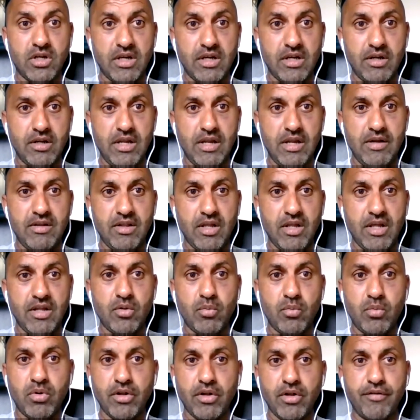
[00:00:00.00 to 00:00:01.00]
in
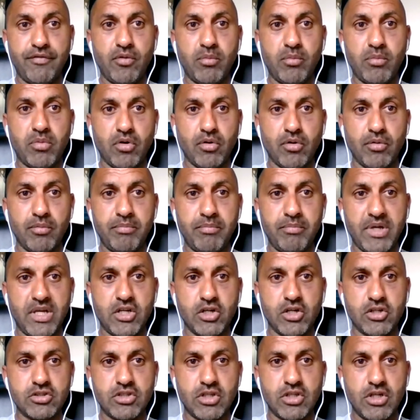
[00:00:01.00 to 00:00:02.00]
the world of football,
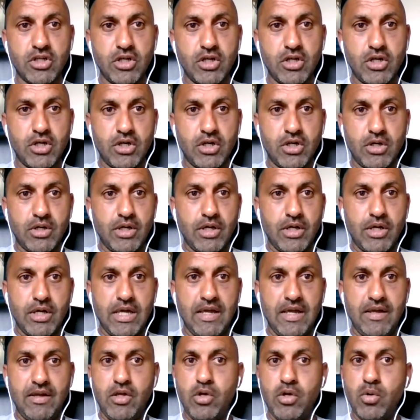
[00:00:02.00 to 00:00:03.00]
because
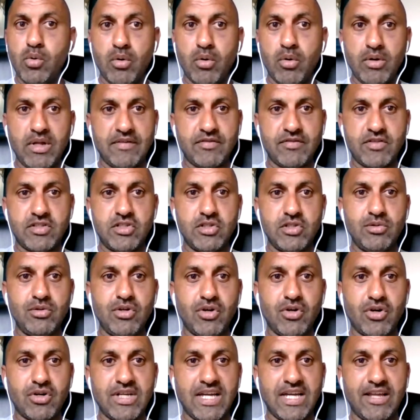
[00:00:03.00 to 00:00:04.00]
you only have to do
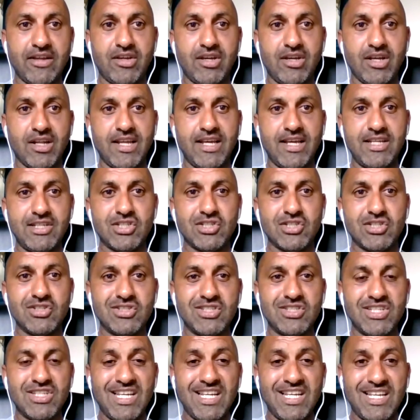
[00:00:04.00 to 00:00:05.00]
your
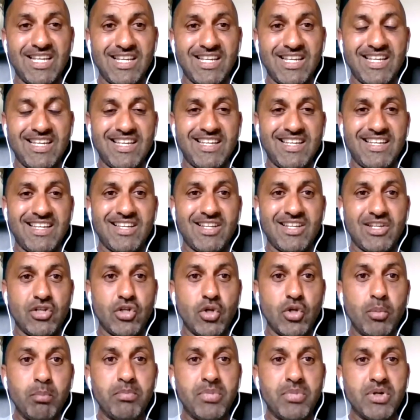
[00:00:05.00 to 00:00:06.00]
calculations,
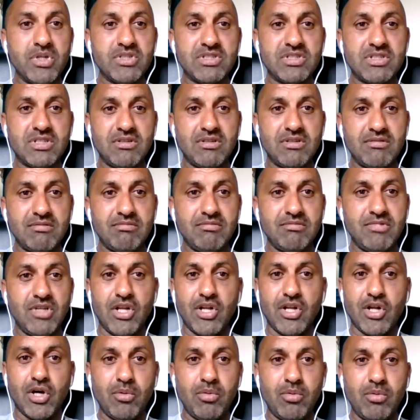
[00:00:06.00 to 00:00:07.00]
numbers,
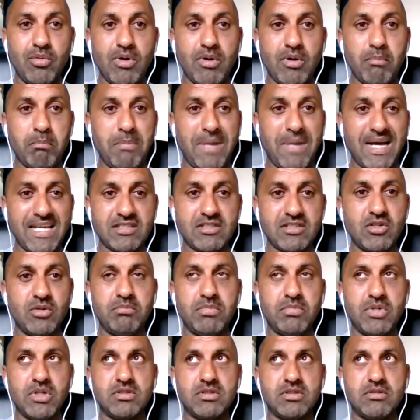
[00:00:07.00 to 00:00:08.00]
mass
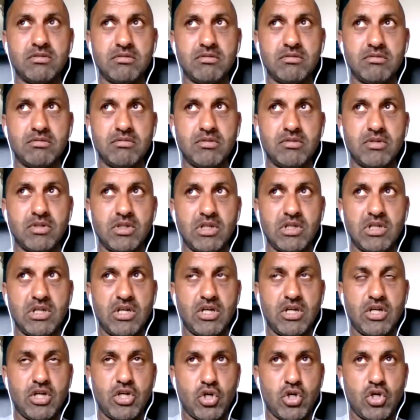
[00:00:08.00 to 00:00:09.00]
numbers,
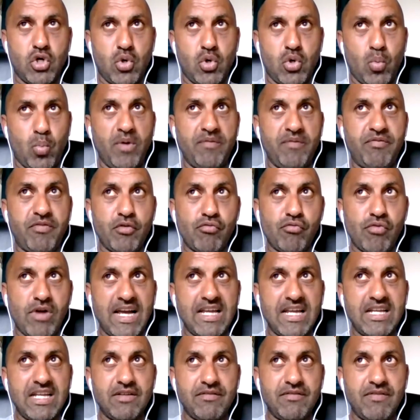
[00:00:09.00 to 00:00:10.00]
with the
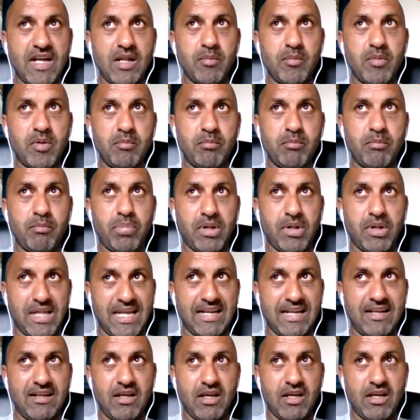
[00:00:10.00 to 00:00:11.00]
right development
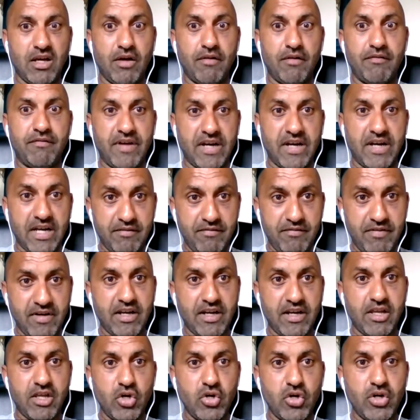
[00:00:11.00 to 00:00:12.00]
plan at a very,
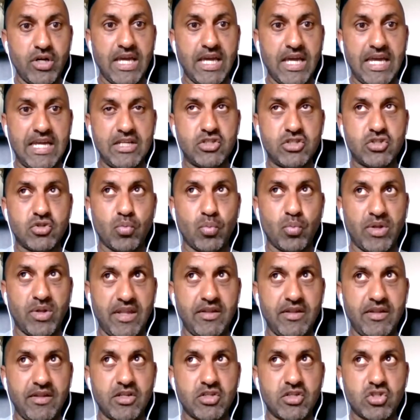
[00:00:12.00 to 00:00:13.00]
very young age
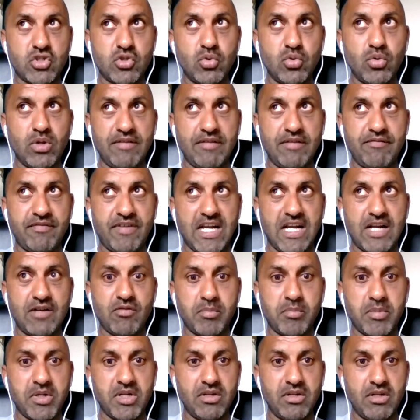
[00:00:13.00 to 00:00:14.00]
within the school
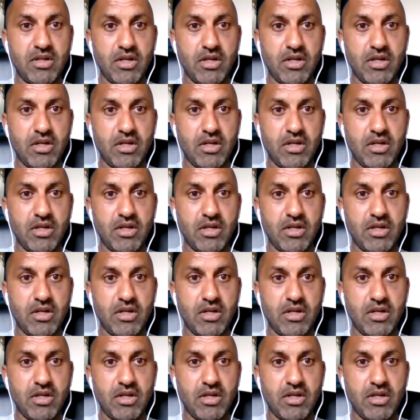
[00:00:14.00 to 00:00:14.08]
environment.